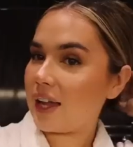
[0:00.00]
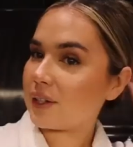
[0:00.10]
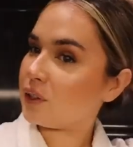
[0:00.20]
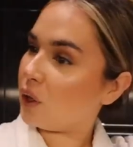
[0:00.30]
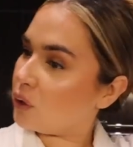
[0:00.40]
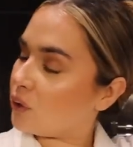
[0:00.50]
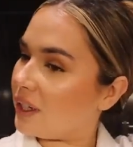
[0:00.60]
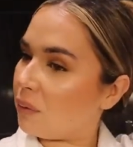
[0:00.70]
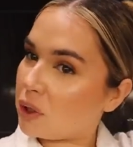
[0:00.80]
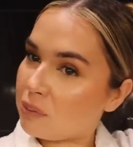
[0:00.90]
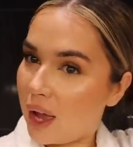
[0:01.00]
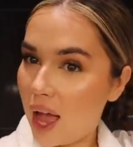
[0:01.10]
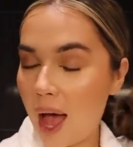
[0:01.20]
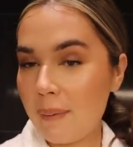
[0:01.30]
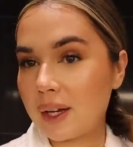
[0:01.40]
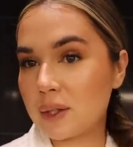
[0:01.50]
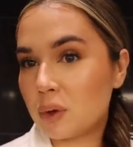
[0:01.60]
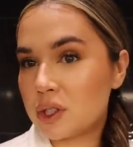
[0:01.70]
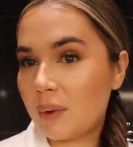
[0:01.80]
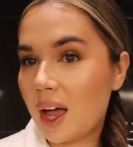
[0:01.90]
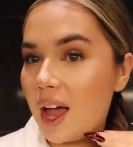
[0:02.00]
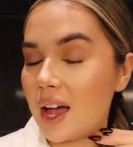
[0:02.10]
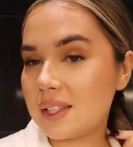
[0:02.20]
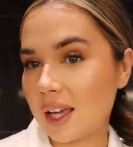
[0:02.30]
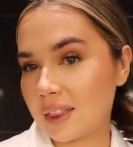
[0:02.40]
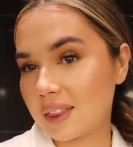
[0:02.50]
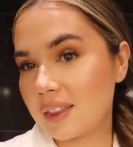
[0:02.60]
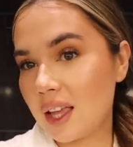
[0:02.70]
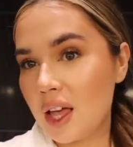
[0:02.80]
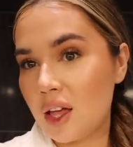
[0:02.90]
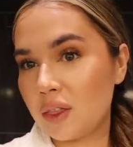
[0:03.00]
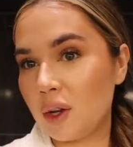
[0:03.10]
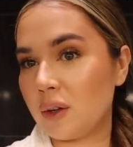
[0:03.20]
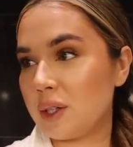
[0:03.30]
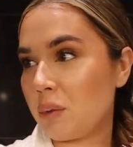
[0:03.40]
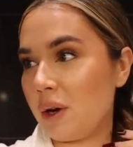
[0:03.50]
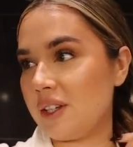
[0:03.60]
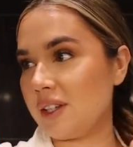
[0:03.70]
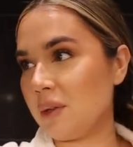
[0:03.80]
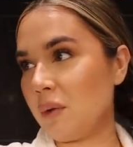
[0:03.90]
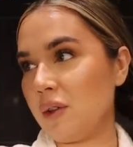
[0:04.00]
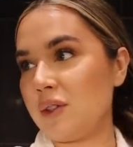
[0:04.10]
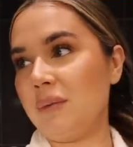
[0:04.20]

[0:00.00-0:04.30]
As I told you, I didn't wash my hair because washing my hair is like the longest process in the world.